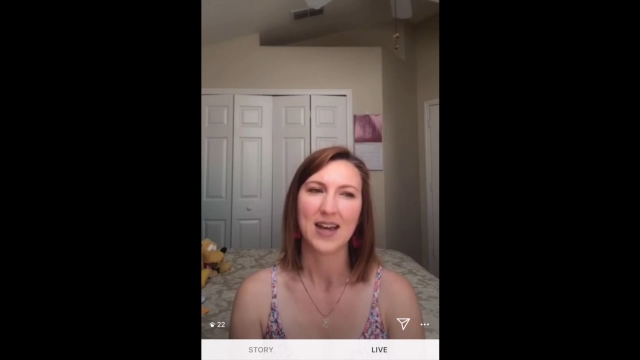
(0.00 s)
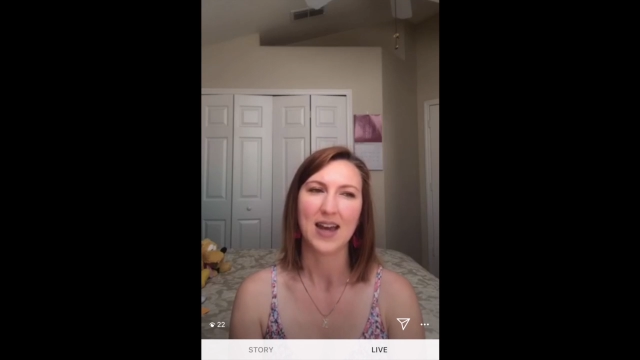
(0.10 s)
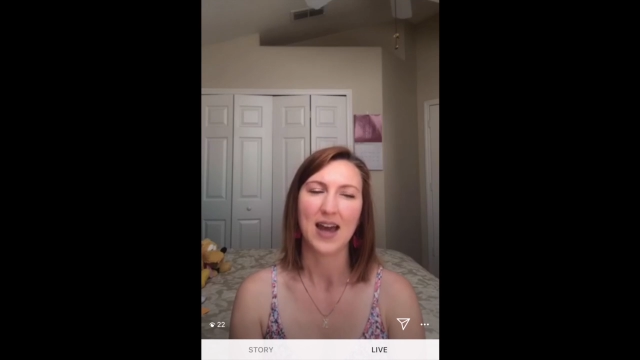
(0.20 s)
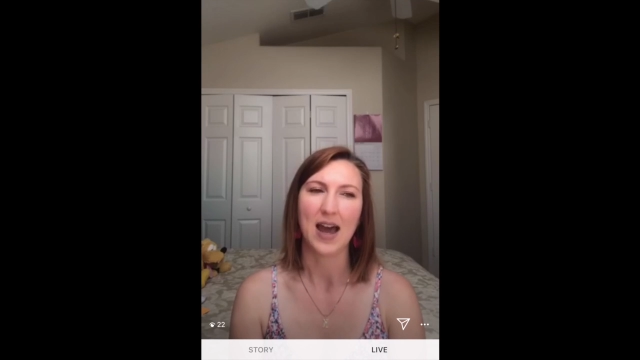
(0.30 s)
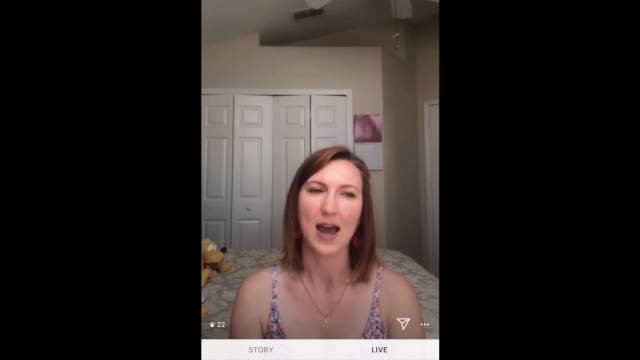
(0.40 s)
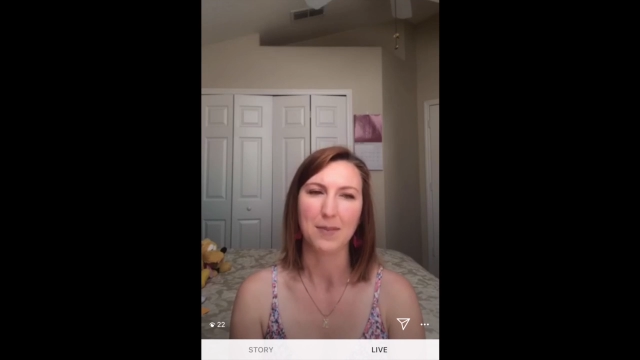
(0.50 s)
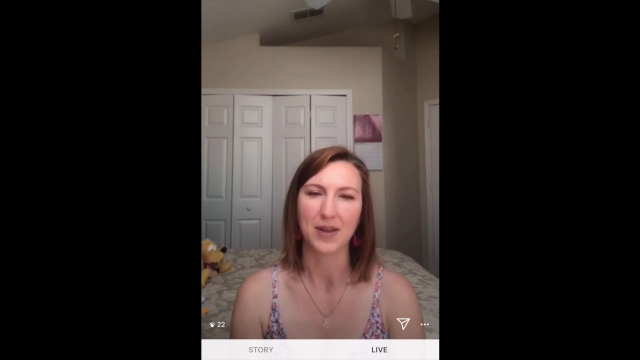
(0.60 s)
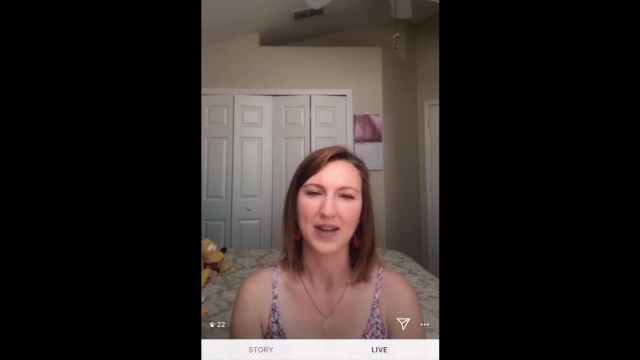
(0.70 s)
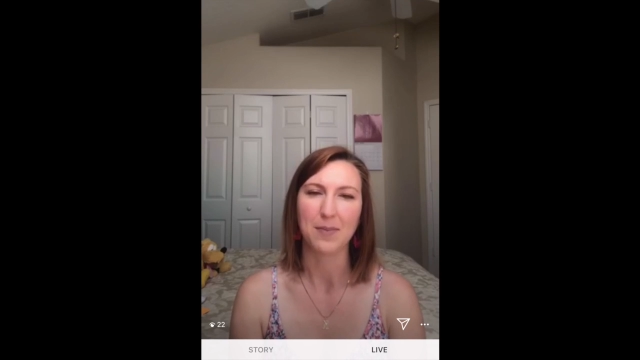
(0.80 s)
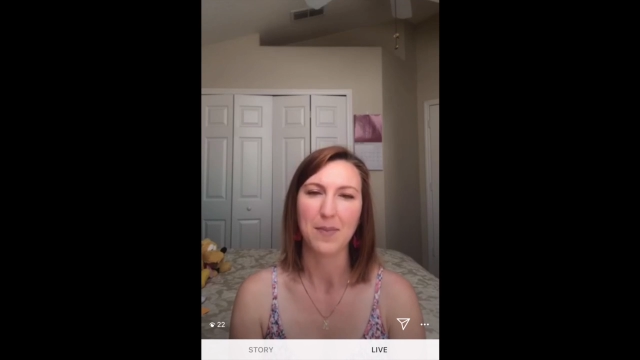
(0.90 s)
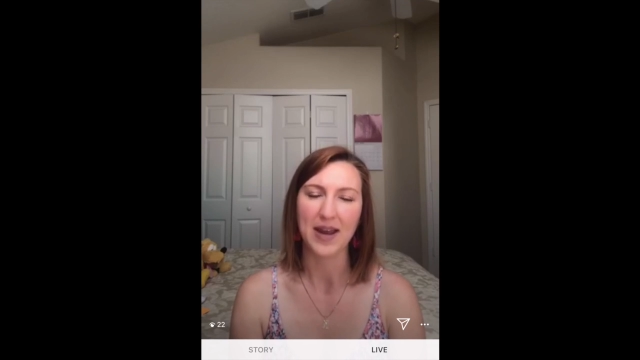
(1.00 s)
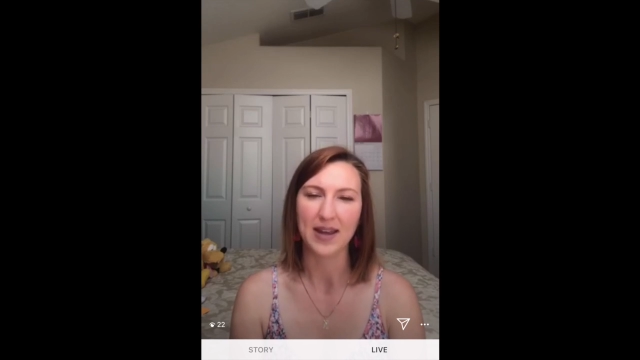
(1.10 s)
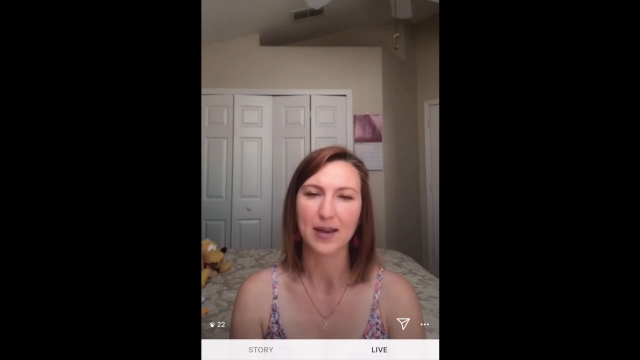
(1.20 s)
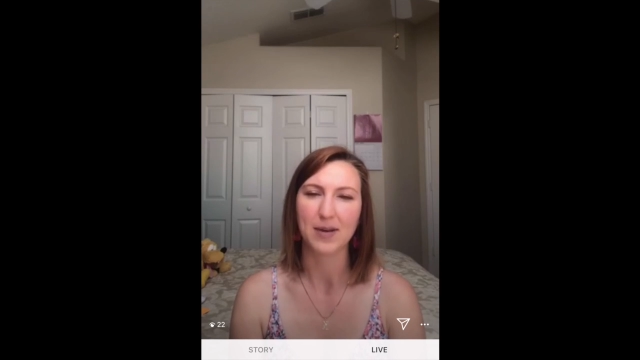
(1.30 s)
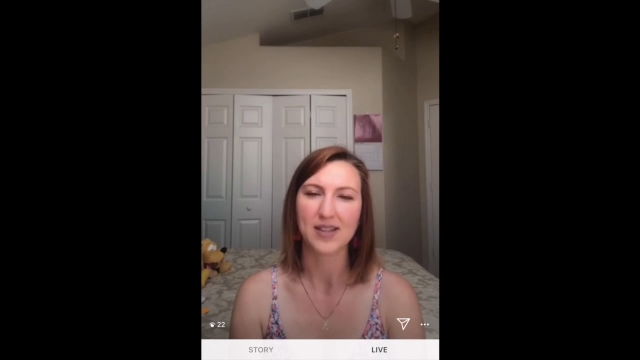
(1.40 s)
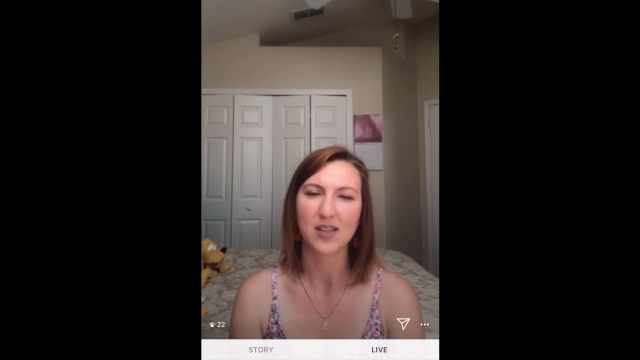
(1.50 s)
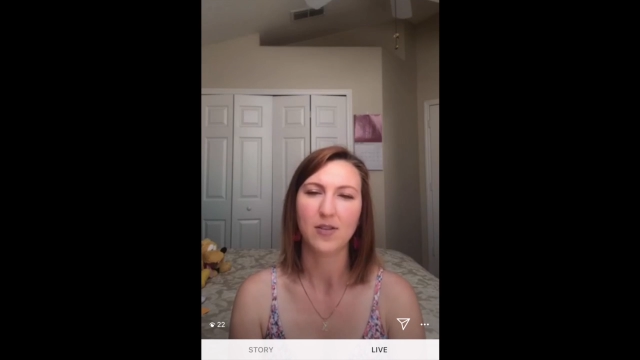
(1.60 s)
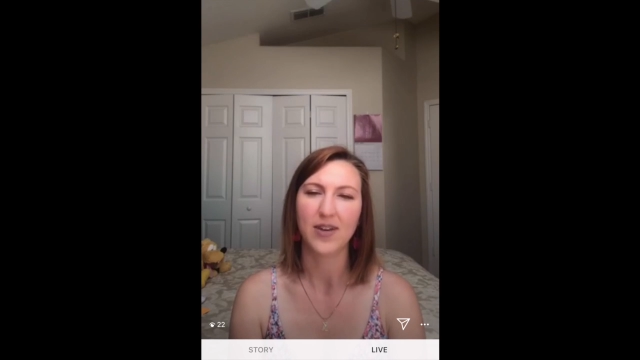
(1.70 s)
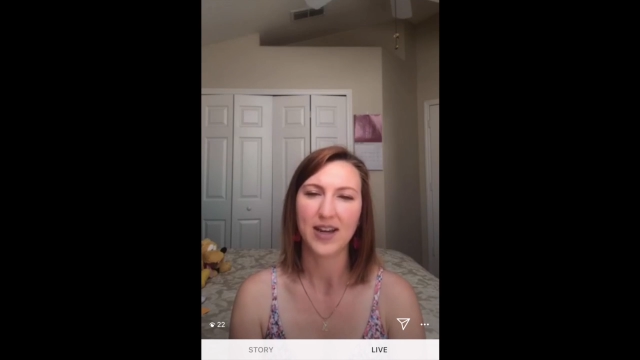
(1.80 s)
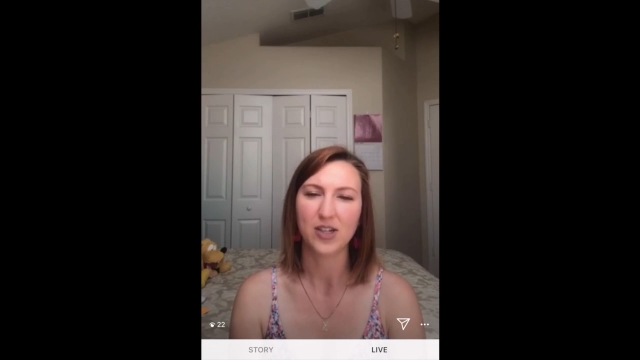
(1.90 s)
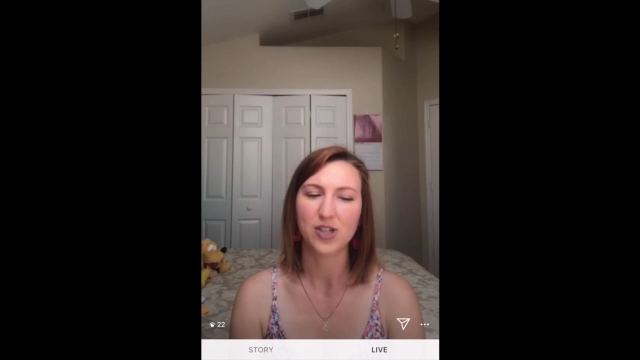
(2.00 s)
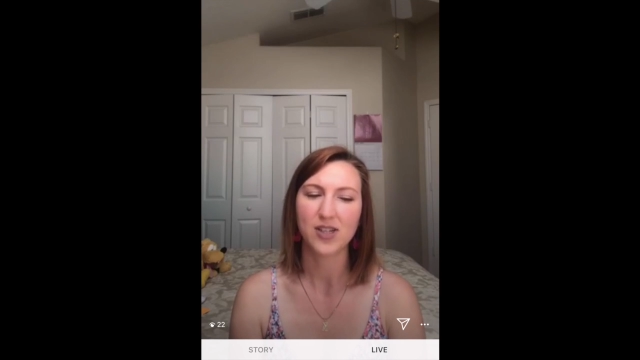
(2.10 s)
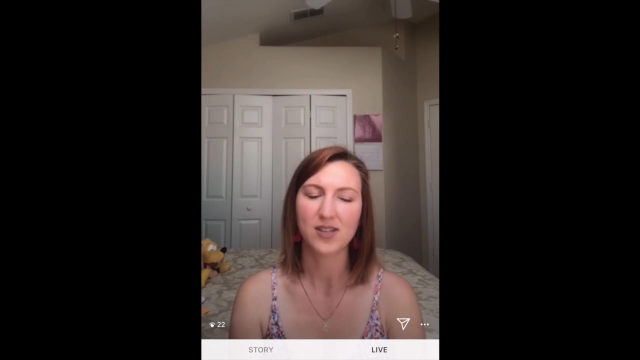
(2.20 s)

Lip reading: I'm like making myself anxious.